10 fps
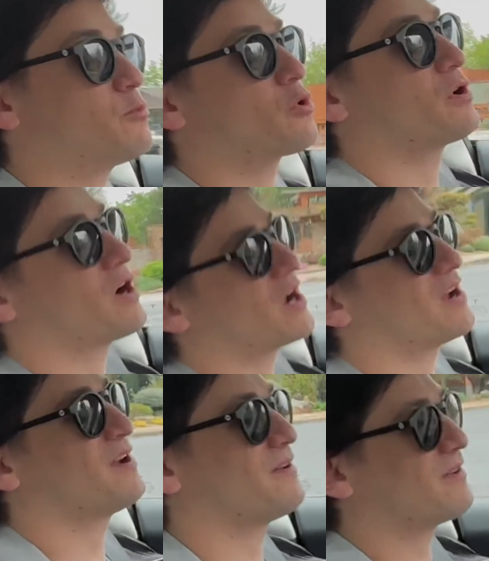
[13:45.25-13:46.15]
more
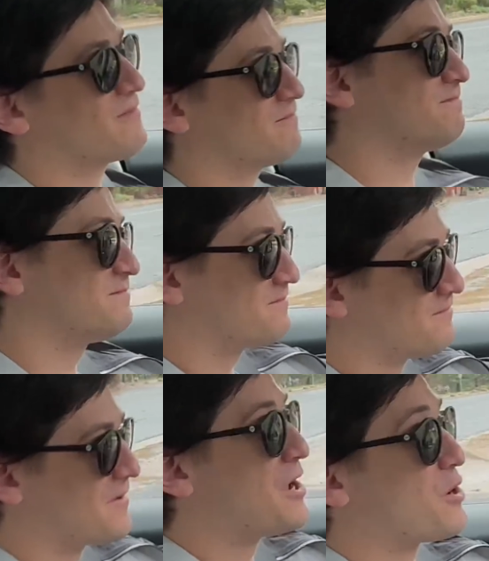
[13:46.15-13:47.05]
uh,
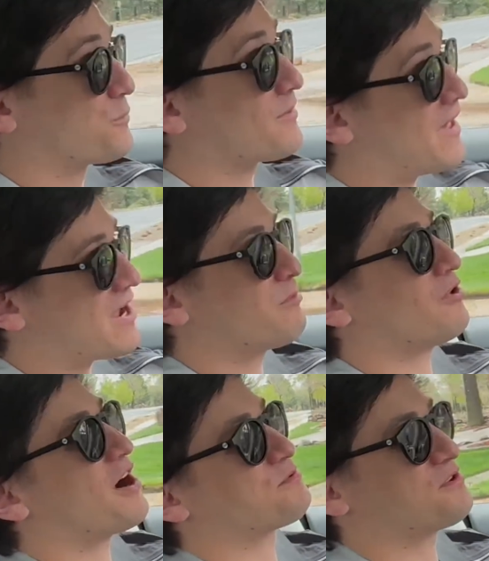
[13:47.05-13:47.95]
reliable
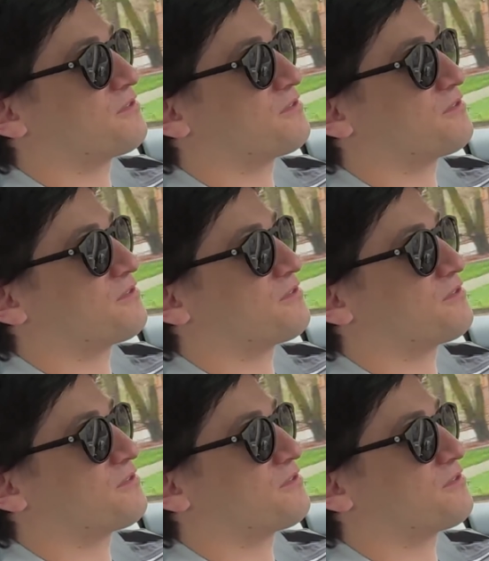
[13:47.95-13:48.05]
option.